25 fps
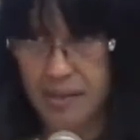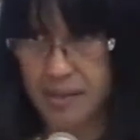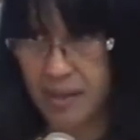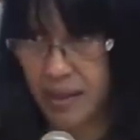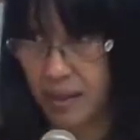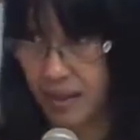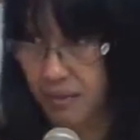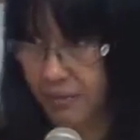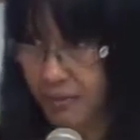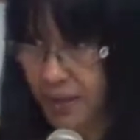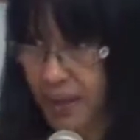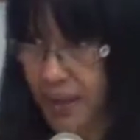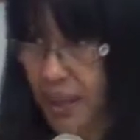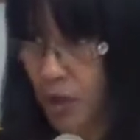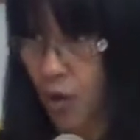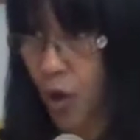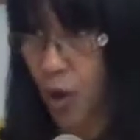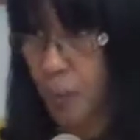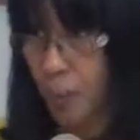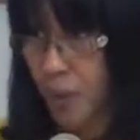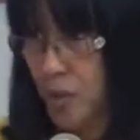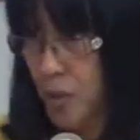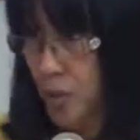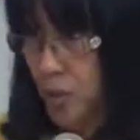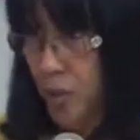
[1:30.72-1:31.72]
as a given.
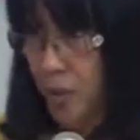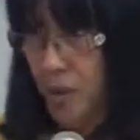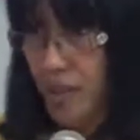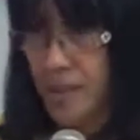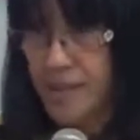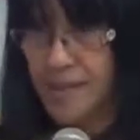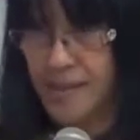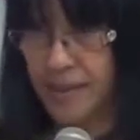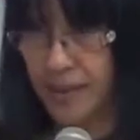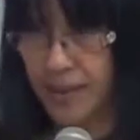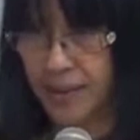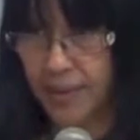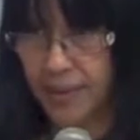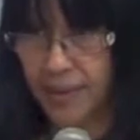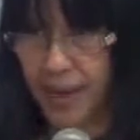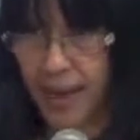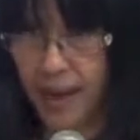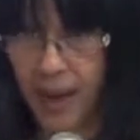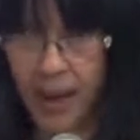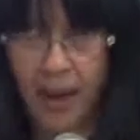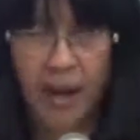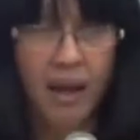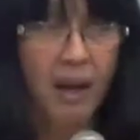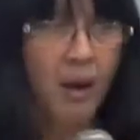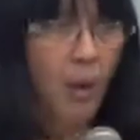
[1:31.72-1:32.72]
The opportunities are
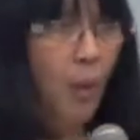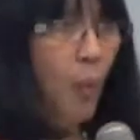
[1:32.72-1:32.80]
there.